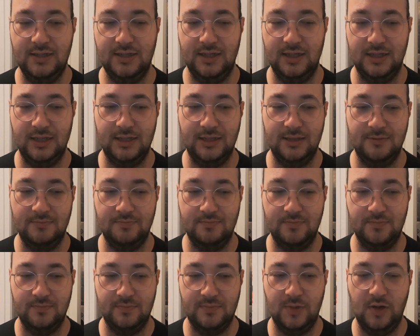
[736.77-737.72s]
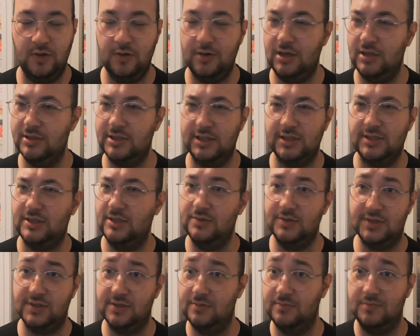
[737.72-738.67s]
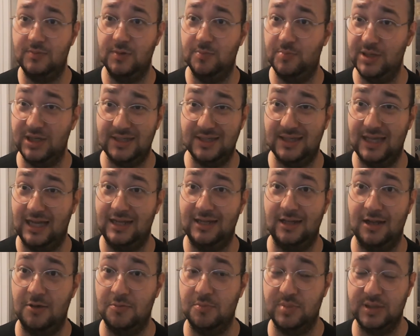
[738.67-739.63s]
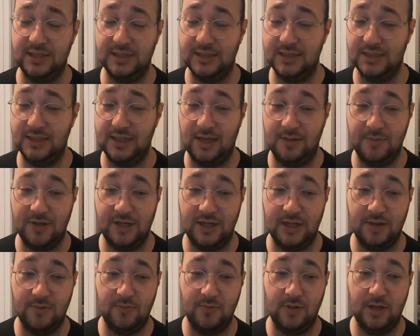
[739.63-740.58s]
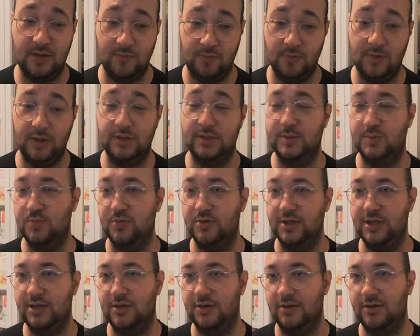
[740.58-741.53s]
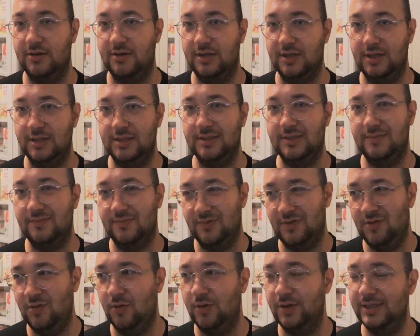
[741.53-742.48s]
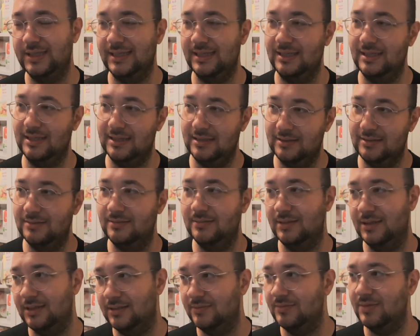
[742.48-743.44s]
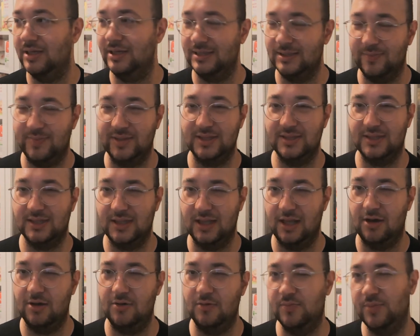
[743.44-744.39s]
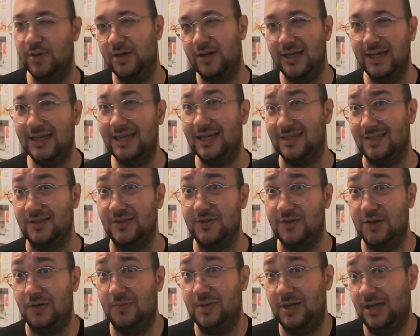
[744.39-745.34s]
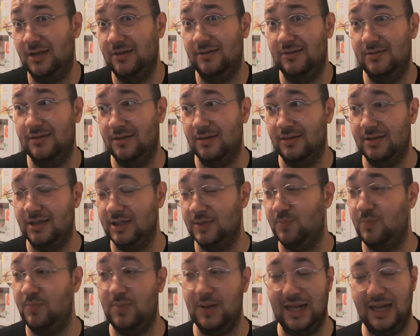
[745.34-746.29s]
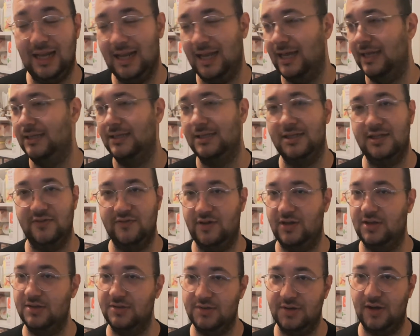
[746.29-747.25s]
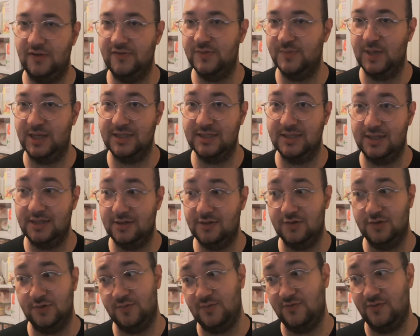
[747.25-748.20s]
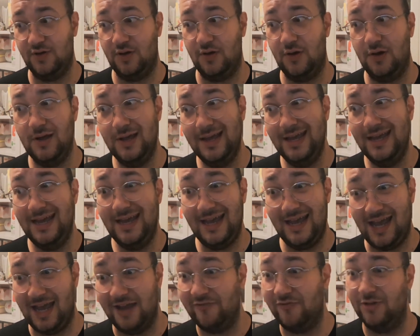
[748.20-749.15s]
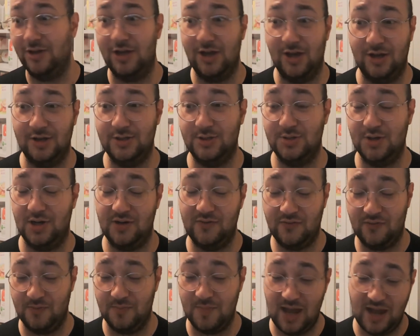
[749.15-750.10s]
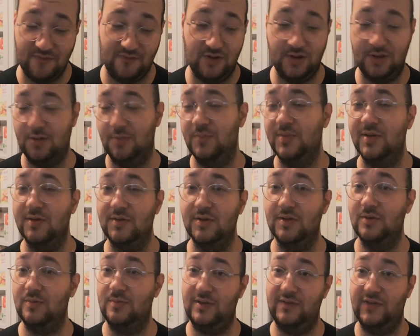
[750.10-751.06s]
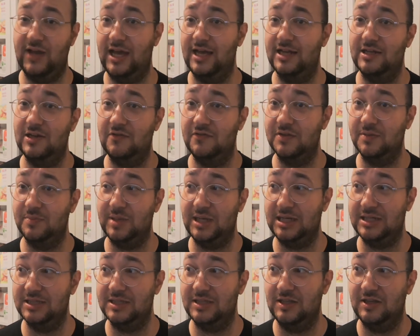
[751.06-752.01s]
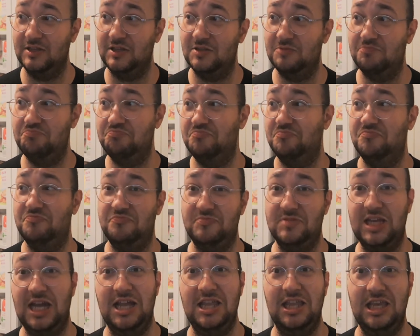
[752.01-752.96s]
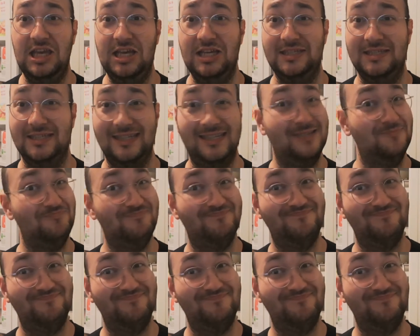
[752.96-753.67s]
Or I'll just use the big standalone PC. I mean, it runs pretty hot and it's noisy and it's a bit slow, but it gets the job done. And there's plenty of hard drive space in it because we've got every hard drive from every computer that we've had over the past like 10 years in it.